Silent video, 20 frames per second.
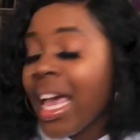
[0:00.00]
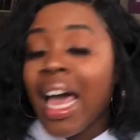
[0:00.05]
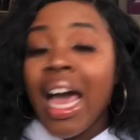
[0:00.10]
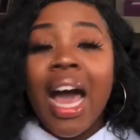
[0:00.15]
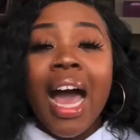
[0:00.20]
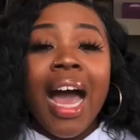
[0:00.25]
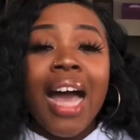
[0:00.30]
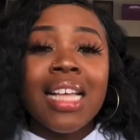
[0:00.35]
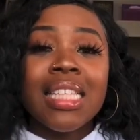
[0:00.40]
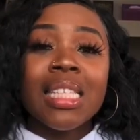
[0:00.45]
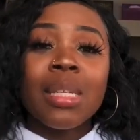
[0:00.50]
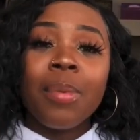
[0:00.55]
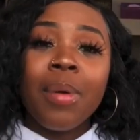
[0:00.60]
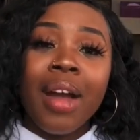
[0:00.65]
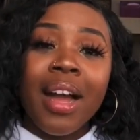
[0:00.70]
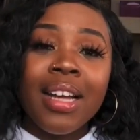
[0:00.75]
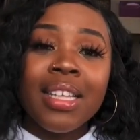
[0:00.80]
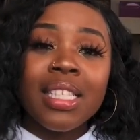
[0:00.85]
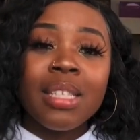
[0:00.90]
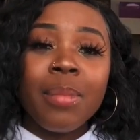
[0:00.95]
I
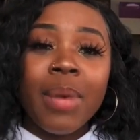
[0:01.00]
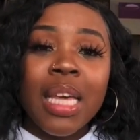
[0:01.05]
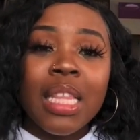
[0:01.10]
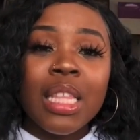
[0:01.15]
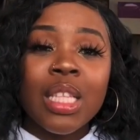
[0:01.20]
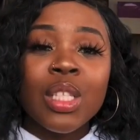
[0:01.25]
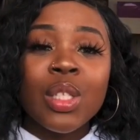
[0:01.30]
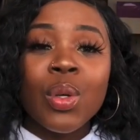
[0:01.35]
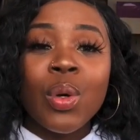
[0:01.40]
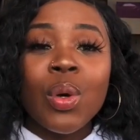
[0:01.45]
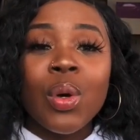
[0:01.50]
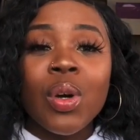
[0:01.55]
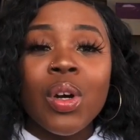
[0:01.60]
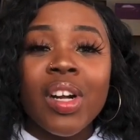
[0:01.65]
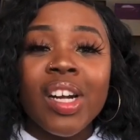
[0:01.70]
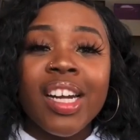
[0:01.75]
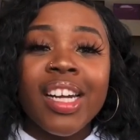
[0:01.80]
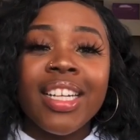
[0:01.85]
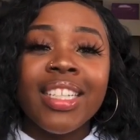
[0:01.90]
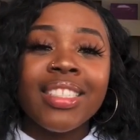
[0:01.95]
surprised him at the door,
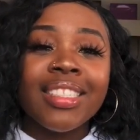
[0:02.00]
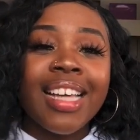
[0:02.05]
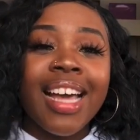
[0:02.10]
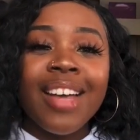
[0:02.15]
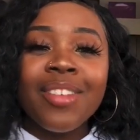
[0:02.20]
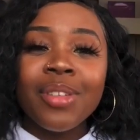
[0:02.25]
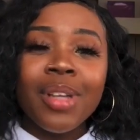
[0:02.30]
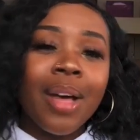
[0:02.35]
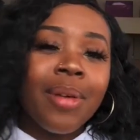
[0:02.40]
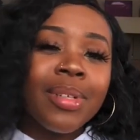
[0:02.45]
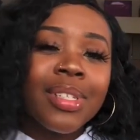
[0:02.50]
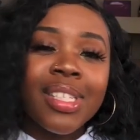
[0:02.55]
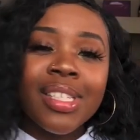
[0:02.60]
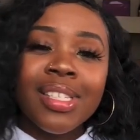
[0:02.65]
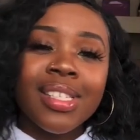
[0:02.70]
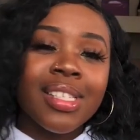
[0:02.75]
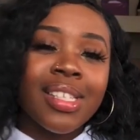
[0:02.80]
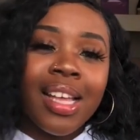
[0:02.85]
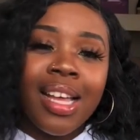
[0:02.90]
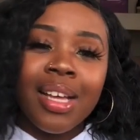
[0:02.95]
and I was
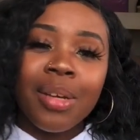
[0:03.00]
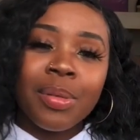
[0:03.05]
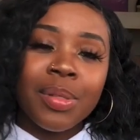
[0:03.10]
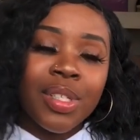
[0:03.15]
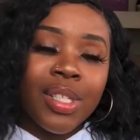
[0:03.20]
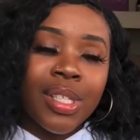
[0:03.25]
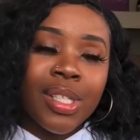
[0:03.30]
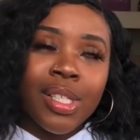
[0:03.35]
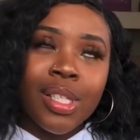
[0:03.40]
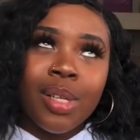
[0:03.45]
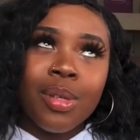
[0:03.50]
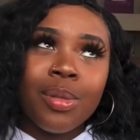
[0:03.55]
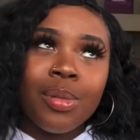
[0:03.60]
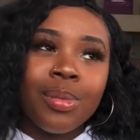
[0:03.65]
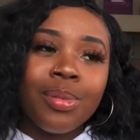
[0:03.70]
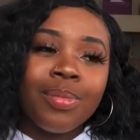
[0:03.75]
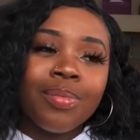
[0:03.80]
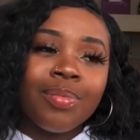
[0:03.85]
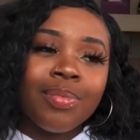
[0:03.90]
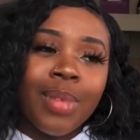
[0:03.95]

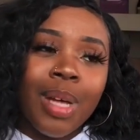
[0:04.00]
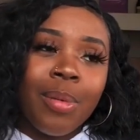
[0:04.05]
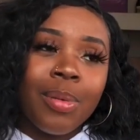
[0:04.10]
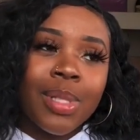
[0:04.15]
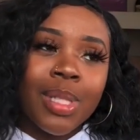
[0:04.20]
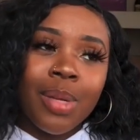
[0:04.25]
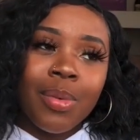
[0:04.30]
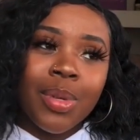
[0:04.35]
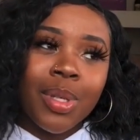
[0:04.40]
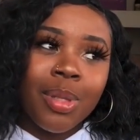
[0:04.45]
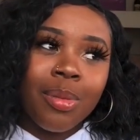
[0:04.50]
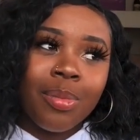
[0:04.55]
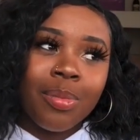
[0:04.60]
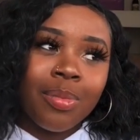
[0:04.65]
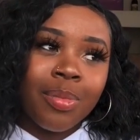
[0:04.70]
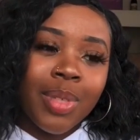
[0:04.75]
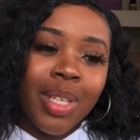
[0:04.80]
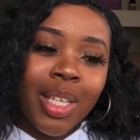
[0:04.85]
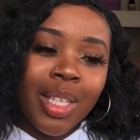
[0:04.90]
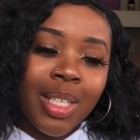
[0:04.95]
so cute,
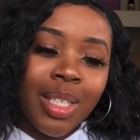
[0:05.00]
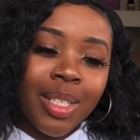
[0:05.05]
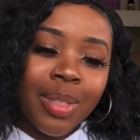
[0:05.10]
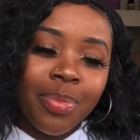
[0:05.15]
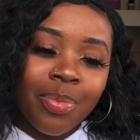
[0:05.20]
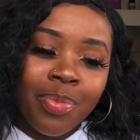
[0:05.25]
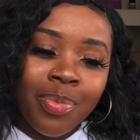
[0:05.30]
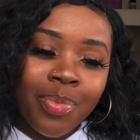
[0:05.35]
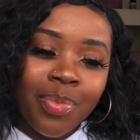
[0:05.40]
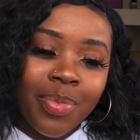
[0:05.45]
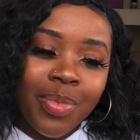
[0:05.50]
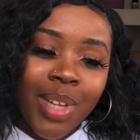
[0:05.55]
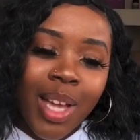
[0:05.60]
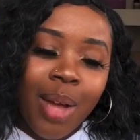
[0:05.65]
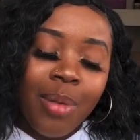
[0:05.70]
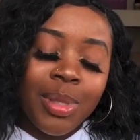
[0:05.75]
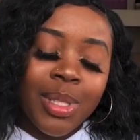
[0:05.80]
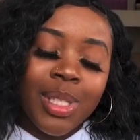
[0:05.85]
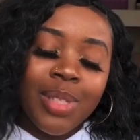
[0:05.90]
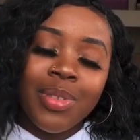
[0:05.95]
and I
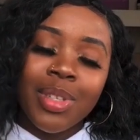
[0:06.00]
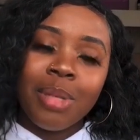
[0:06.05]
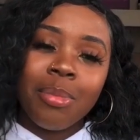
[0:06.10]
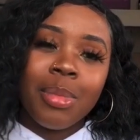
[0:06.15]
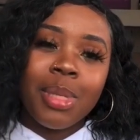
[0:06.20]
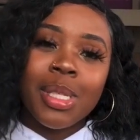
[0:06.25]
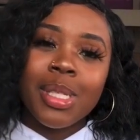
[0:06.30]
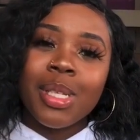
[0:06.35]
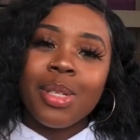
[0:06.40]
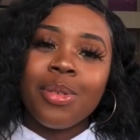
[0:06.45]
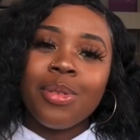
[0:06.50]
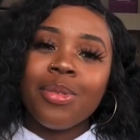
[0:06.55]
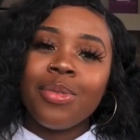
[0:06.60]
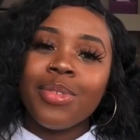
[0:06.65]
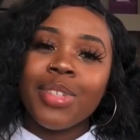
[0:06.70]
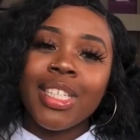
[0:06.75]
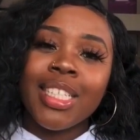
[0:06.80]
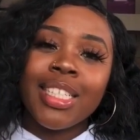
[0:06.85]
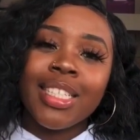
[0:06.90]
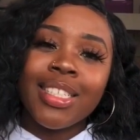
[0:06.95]
was just feeling myself.
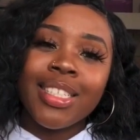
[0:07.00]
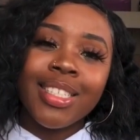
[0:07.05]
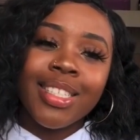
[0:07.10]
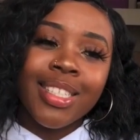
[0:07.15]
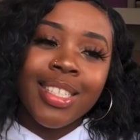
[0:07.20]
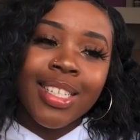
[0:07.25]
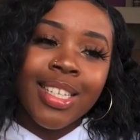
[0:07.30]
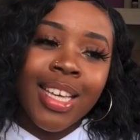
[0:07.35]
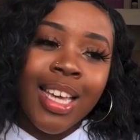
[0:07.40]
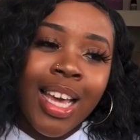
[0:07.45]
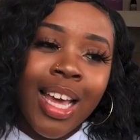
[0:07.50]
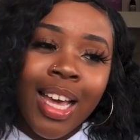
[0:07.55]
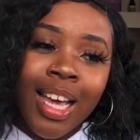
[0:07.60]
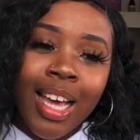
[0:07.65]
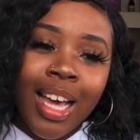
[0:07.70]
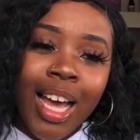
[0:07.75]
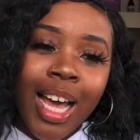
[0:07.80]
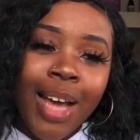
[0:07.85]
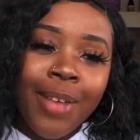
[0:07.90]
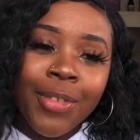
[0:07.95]
And
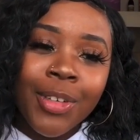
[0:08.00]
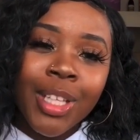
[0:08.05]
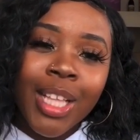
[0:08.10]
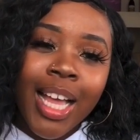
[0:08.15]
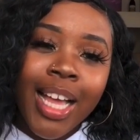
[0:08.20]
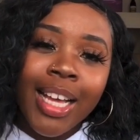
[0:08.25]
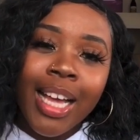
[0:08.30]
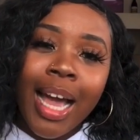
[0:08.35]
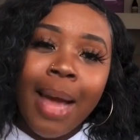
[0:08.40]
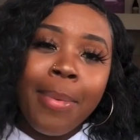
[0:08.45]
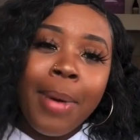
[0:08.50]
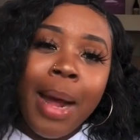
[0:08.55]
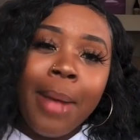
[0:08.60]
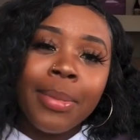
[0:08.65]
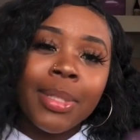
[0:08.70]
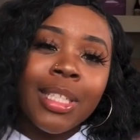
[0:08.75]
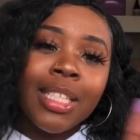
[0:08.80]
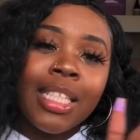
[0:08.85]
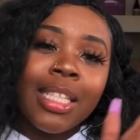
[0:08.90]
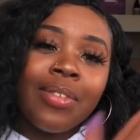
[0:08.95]
I feel like I probably
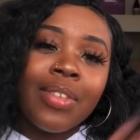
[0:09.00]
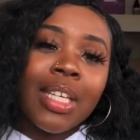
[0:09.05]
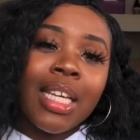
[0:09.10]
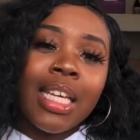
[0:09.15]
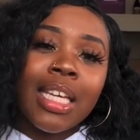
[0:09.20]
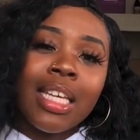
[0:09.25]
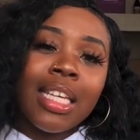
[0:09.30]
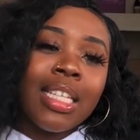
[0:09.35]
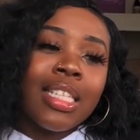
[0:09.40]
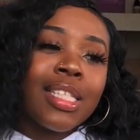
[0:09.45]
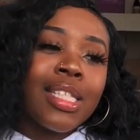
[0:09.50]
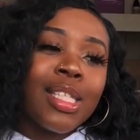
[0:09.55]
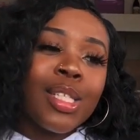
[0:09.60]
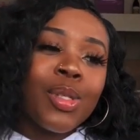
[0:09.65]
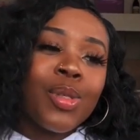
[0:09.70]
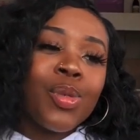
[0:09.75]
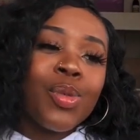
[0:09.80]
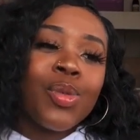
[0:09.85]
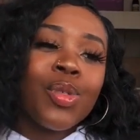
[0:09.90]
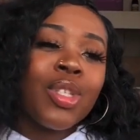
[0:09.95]
couldn't even get
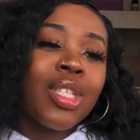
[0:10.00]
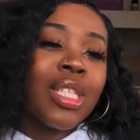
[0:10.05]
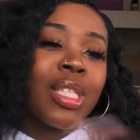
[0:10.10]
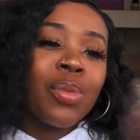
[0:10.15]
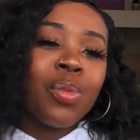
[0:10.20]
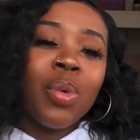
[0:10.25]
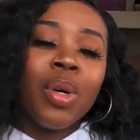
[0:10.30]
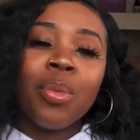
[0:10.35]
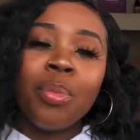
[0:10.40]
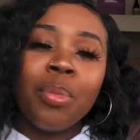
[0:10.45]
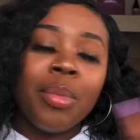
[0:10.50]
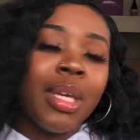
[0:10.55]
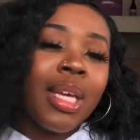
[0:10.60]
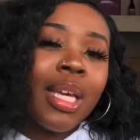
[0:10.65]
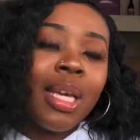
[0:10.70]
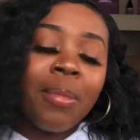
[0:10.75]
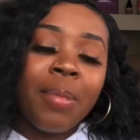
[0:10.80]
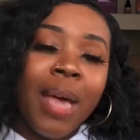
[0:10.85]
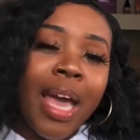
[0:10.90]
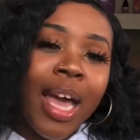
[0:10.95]
into just what me and
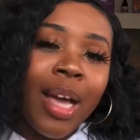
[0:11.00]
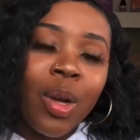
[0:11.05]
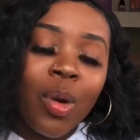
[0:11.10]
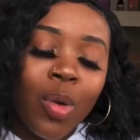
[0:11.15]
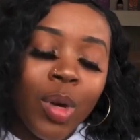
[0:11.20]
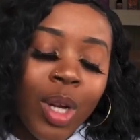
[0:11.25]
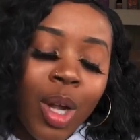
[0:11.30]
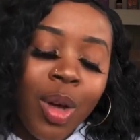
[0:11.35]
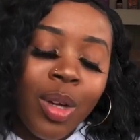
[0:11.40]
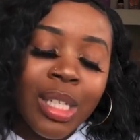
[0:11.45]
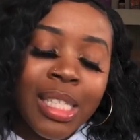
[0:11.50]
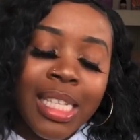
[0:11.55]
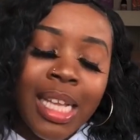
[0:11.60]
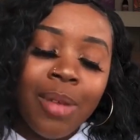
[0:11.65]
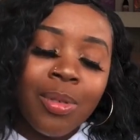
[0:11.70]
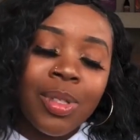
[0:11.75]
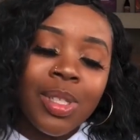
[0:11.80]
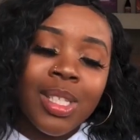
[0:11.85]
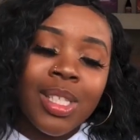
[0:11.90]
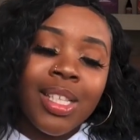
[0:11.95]
him had going on because I
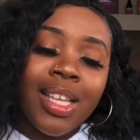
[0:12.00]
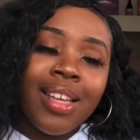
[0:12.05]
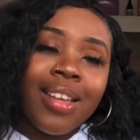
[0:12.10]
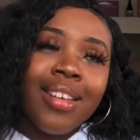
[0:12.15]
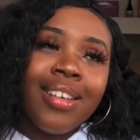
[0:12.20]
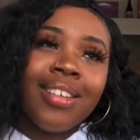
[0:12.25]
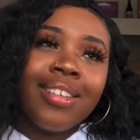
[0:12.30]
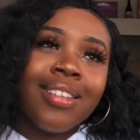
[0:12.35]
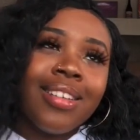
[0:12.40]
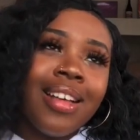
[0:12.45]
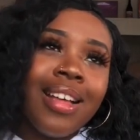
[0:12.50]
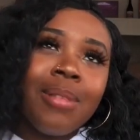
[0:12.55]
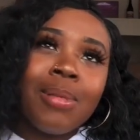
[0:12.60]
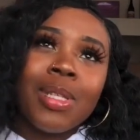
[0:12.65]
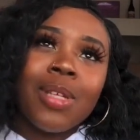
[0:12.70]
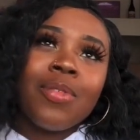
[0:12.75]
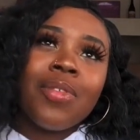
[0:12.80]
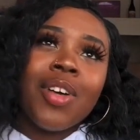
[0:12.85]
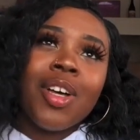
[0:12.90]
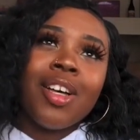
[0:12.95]
was just like, ugh, I'm so
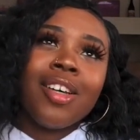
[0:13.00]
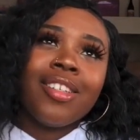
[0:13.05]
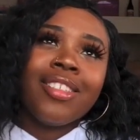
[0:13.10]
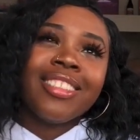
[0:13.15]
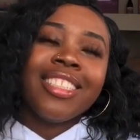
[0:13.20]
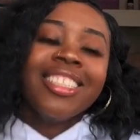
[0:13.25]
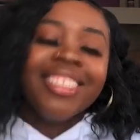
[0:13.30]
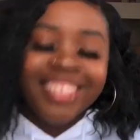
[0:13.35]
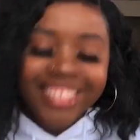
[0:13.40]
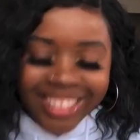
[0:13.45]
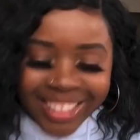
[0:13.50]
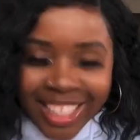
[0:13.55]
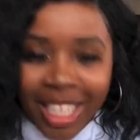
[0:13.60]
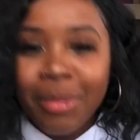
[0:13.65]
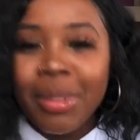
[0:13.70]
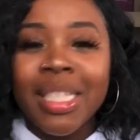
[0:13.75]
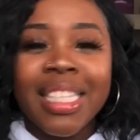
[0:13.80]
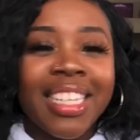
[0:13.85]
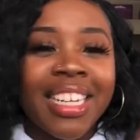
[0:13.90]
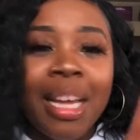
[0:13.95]
fine. I'm
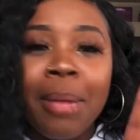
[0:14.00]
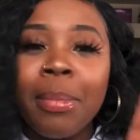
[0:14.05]
just kidding.